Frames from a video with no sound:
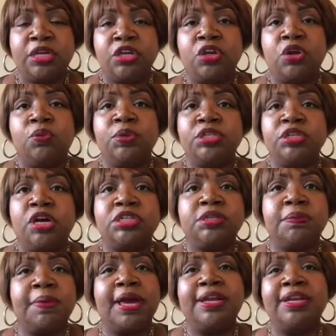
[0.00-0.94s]
We
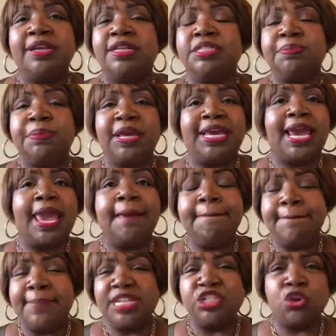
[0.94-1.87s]
talked about it as being a
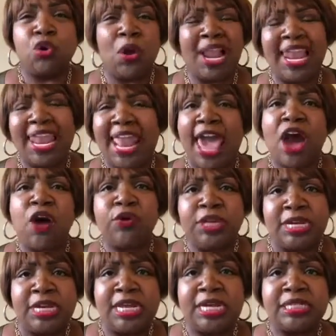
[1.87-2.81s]
mental
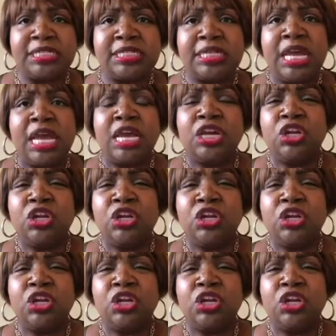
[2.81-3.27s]
cloudiness,